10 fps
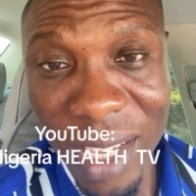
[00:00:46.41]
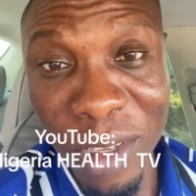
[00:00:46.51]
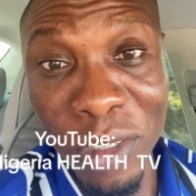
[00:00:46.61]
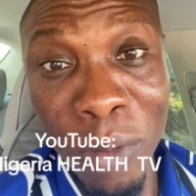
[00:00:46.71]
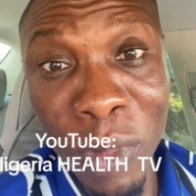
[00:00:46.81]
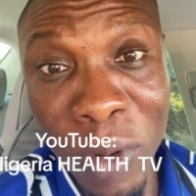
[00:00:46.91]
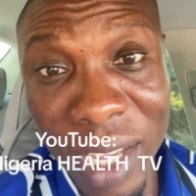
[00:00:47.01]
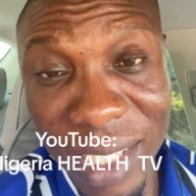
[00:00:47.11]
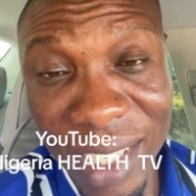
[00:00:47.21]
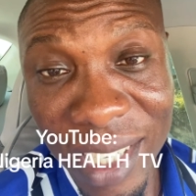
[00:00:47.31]
Does not mean when you
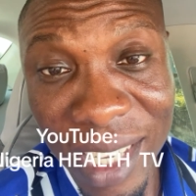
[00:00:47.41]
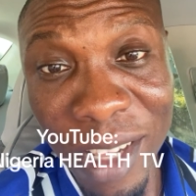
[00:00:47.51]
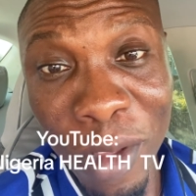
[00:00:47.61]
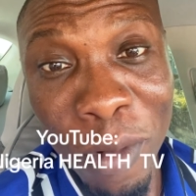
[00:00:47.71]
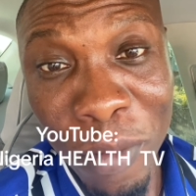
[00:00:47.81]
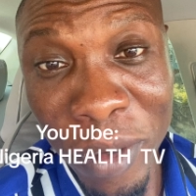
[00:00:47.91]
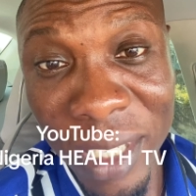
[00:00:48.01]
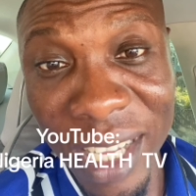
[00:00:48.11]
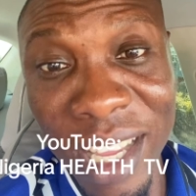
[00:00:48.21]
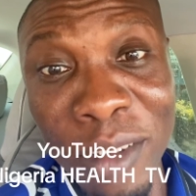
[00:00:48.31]
are drinking a lot of
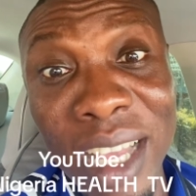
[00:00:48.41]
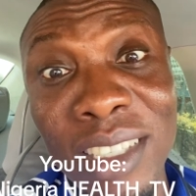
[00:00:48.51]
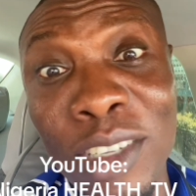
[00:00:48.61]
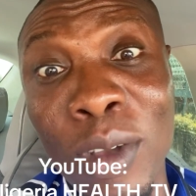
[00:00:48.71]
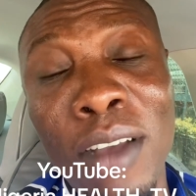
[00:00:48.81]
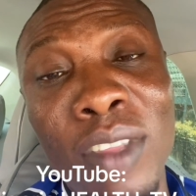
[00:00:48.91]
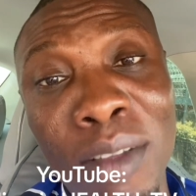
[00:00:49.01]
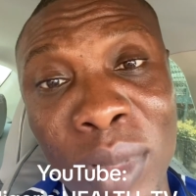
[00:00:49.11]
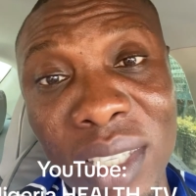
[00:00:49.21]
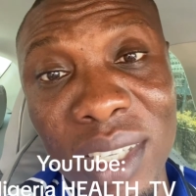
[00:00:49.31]
water now you now say you have
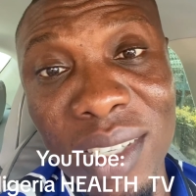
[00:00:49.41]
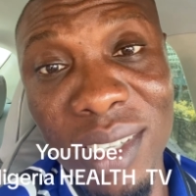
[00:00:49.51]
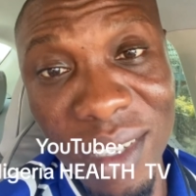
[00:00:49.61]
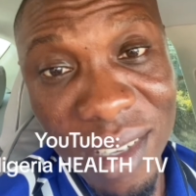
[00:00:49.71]
diabetes.